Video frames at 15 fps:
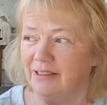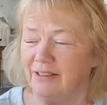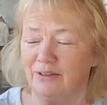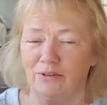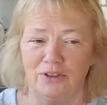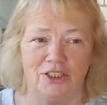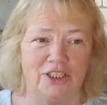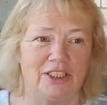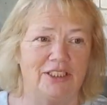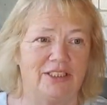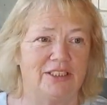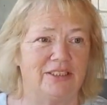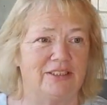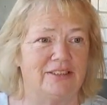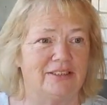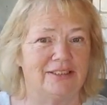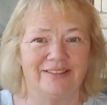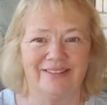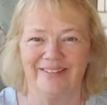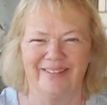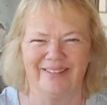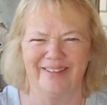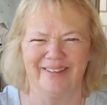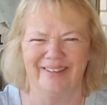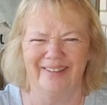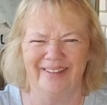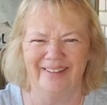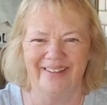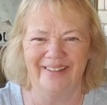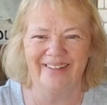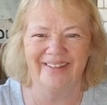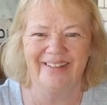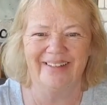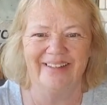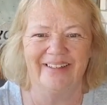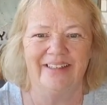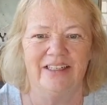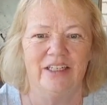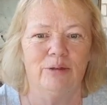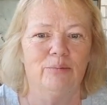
You have to be strong in your